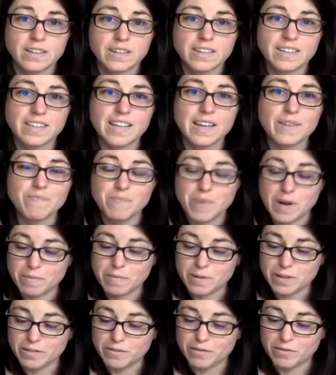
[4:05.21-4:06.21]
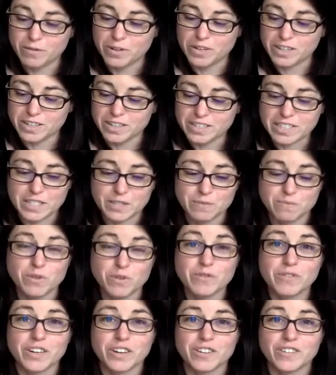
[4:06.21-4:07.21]
that bubble of water is just
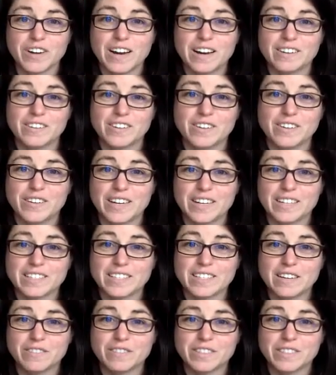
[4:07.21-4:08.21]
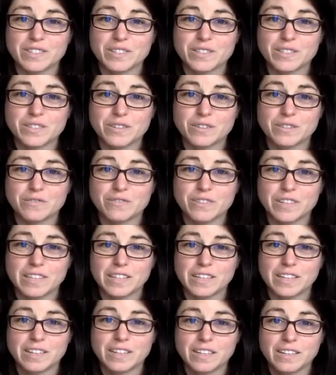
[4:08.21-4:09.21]
moving around all by itself. It's so
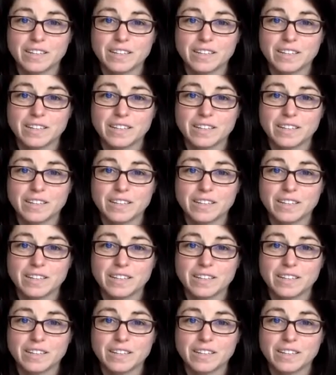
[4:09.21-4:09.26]
funny.